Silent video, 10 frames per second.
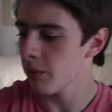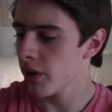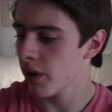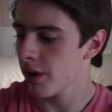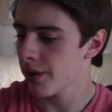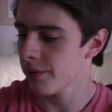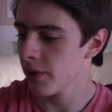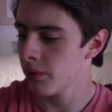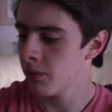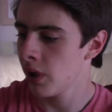my
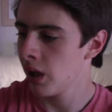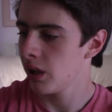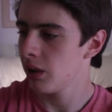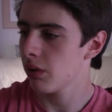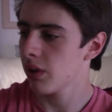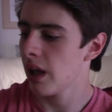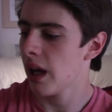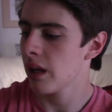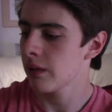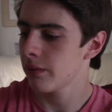iPhone, you can
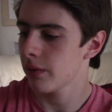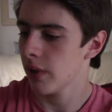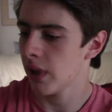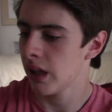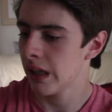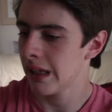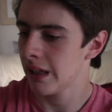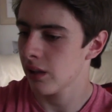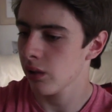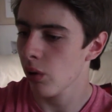have a
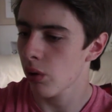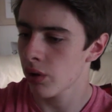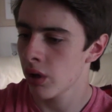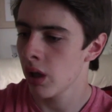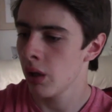clock